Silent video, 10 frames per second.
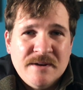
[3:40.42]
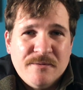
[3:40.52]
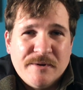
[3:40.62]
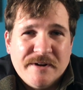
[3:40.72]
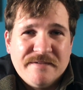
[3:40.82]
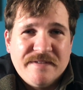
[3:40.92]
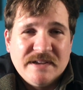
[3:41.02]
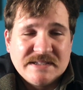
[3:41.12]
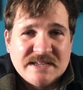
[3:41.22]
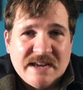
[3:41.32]
where it
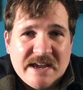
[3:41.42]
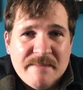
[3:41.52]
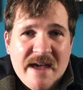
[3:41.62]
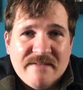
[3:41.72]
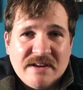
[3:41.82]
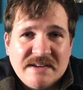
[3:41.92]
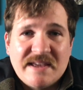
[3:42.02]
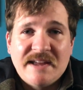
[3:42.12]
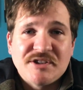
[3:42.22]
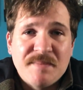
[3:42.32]
feels like I'm having to
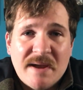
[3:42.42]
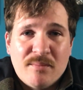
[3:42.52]
catch my